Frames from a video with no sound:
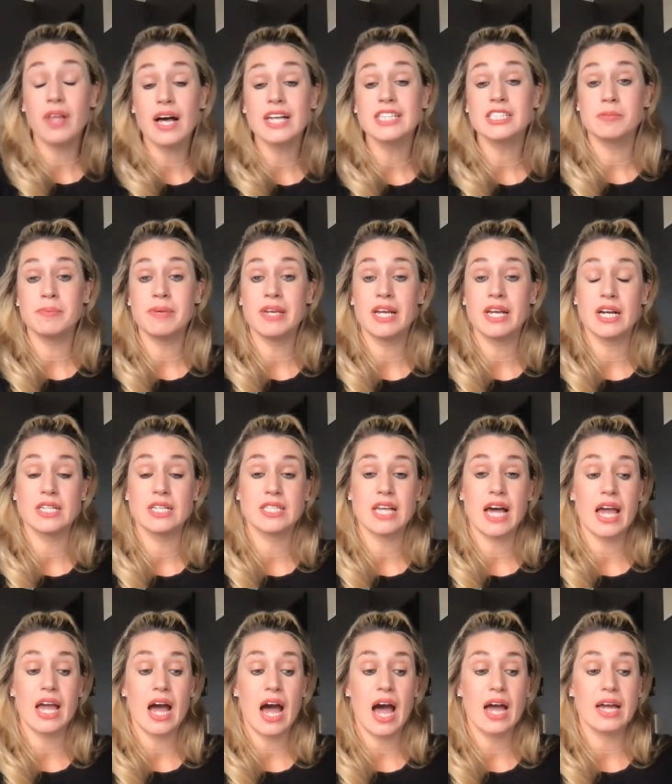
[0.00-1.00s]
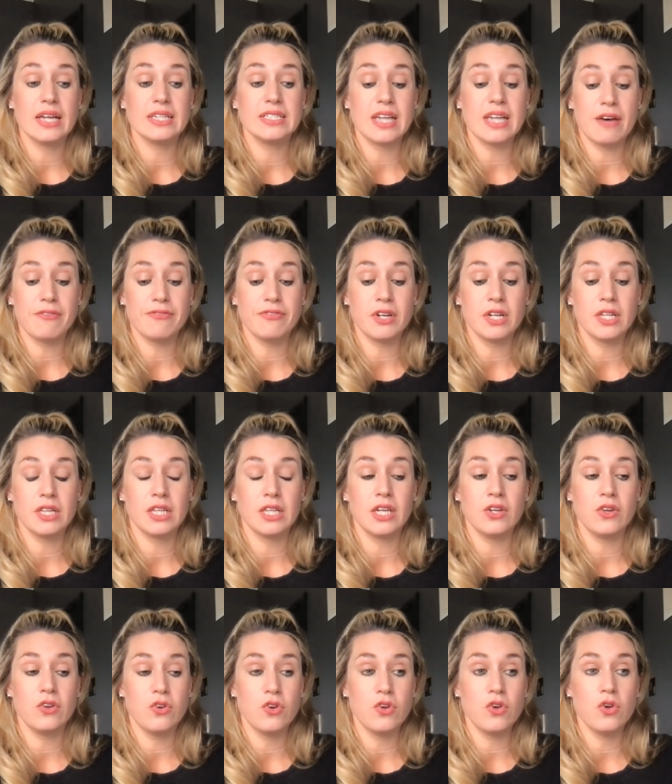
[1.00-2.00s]
a plus because I I
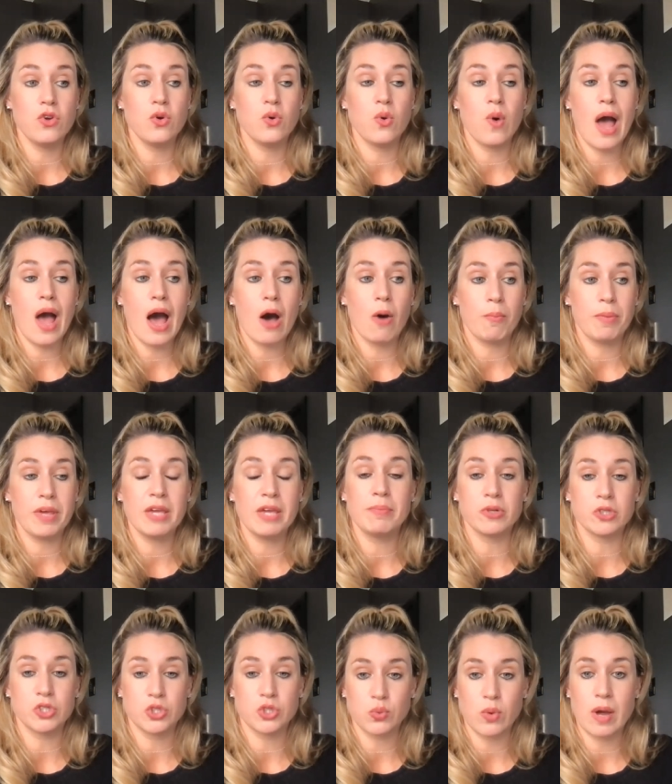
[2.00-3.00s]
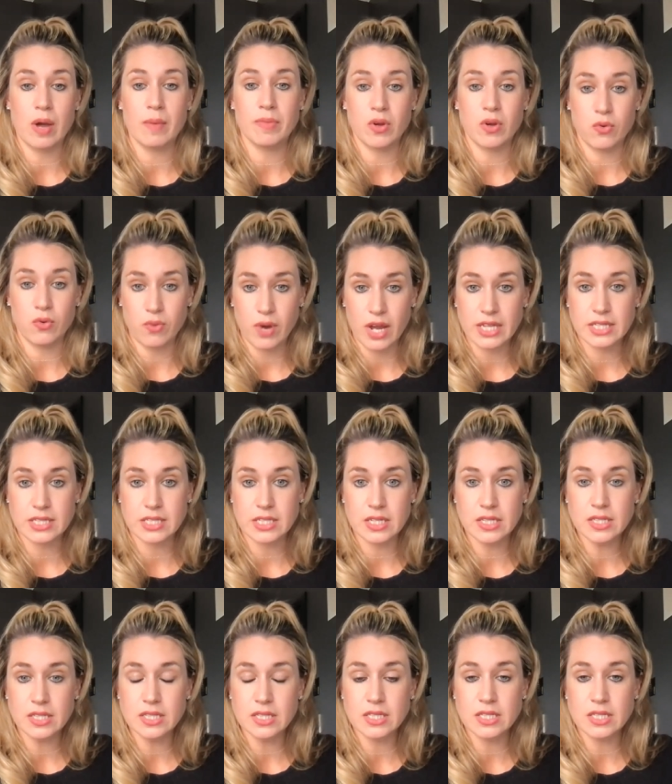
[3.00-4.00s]
definitely knew how people swam their
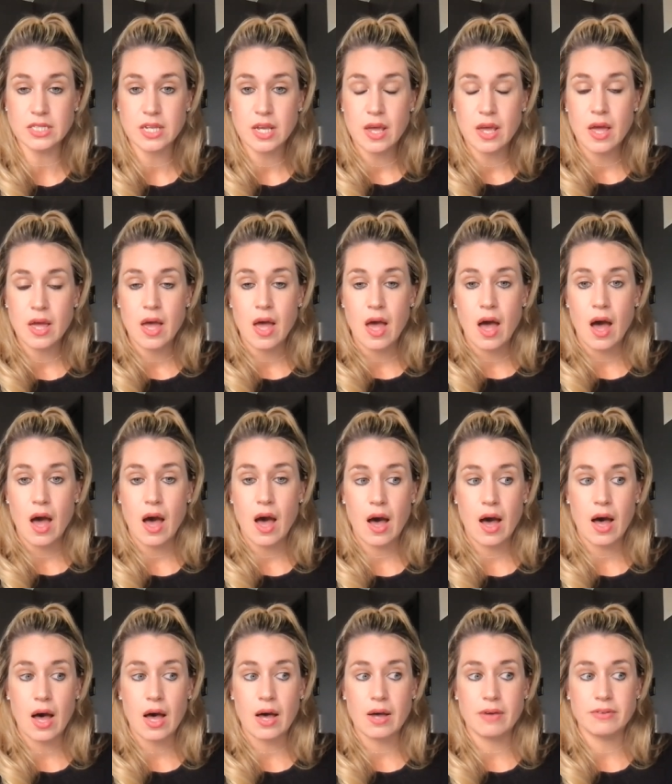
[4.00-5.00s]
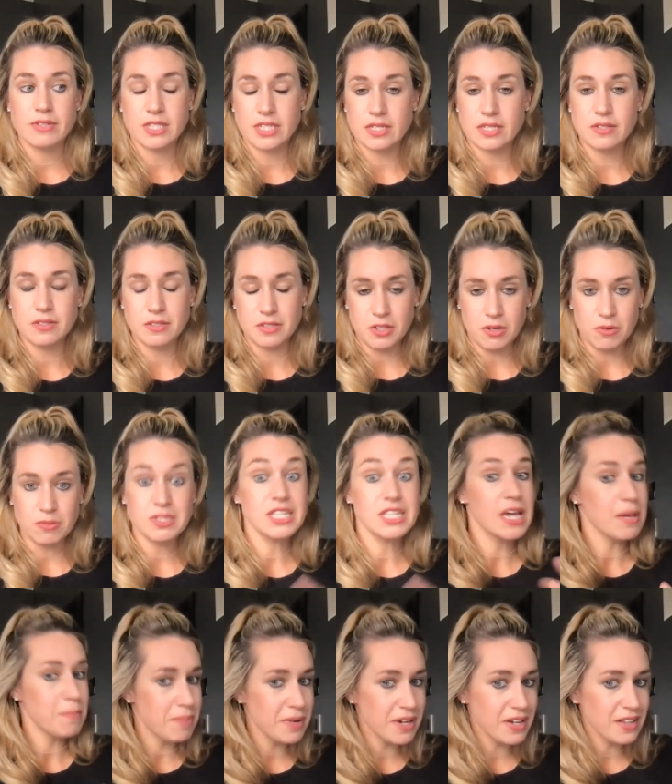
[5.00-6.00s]
races, uh, you know,
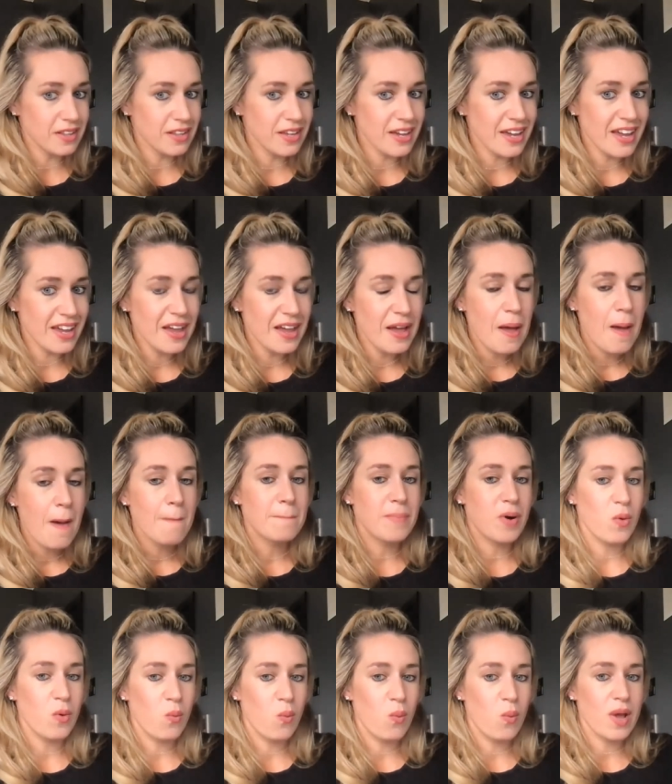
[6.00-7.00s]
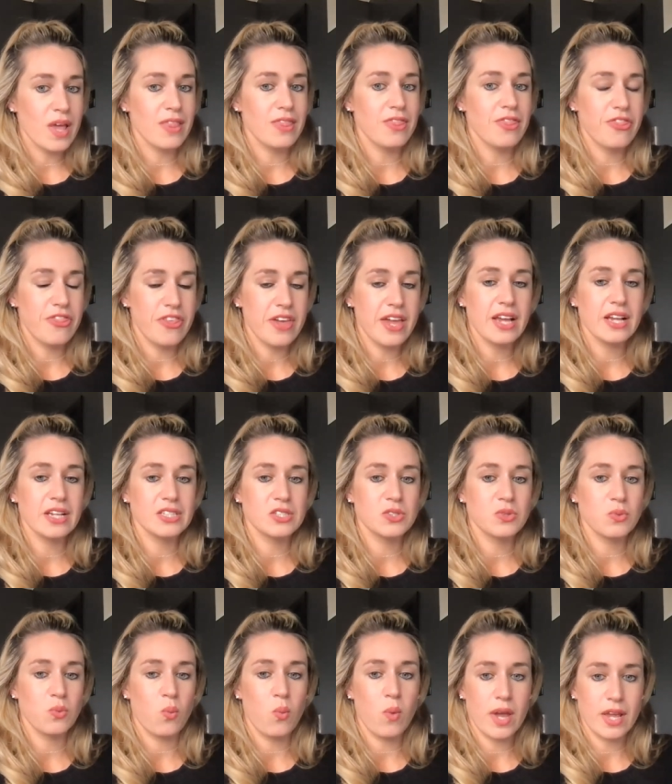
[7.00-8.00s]
typically. But when
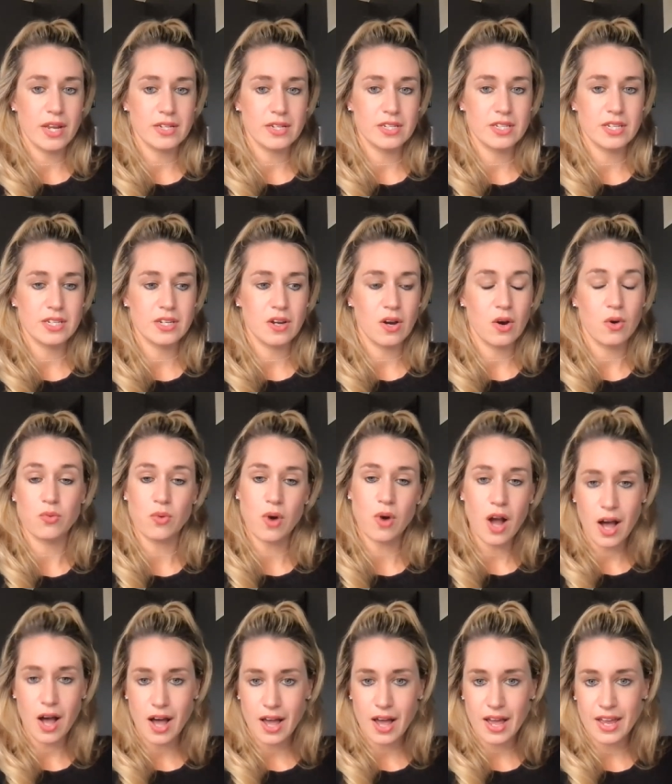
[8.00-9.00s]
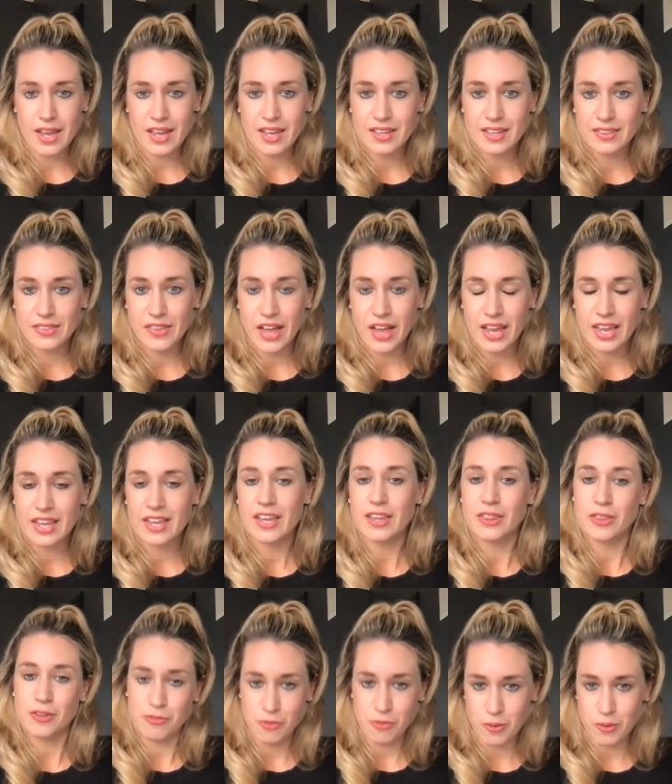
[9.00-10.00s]
things went awry, like
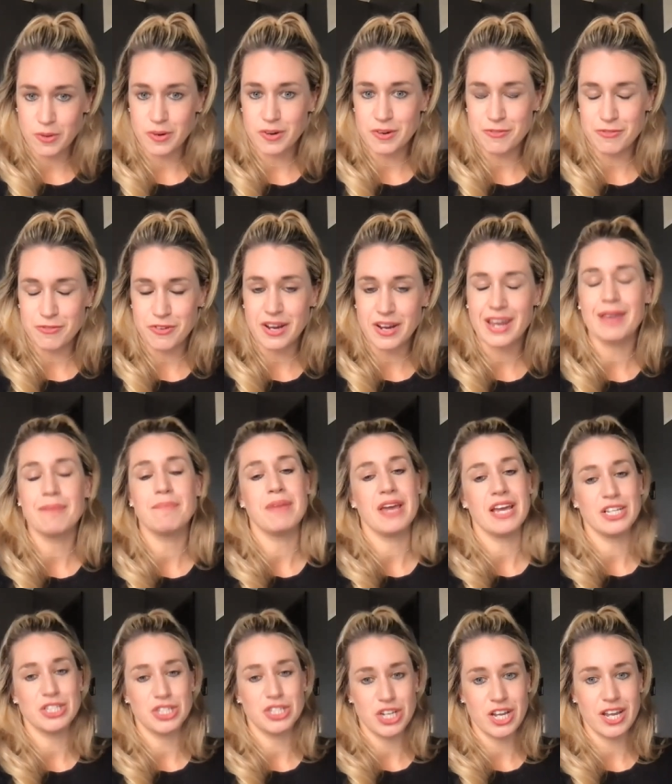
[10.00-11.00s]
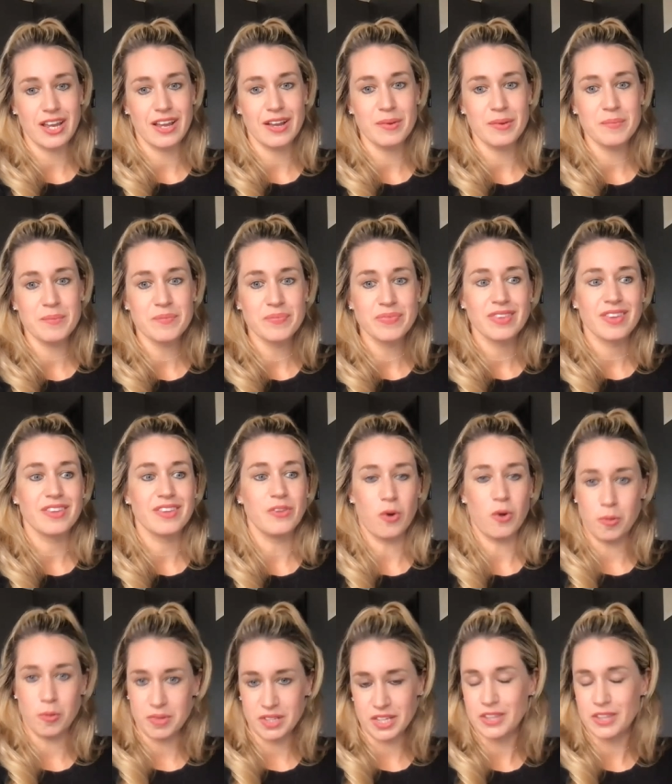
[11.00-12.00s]
in the 400 free in Beijing,
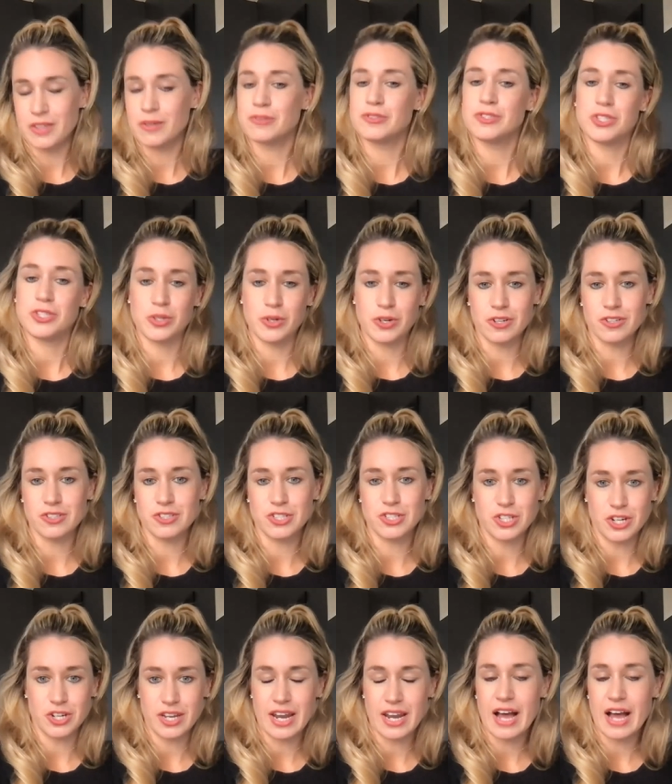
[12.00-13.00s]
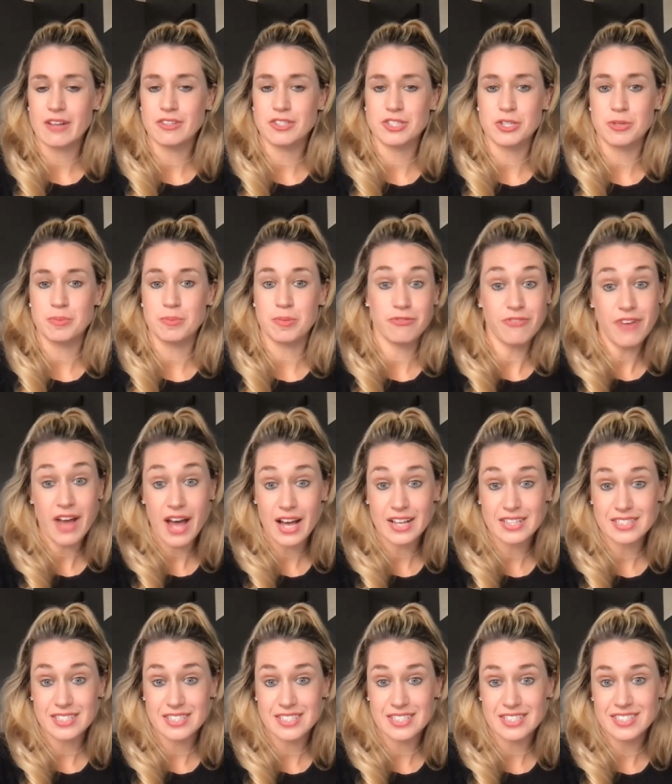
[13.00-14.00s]
normally those two girls took it out super
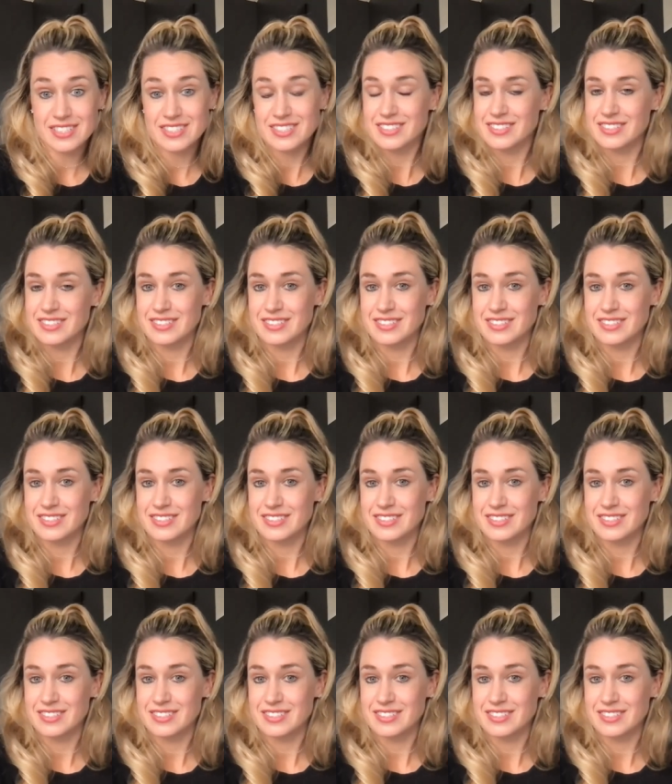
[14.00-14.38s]
fast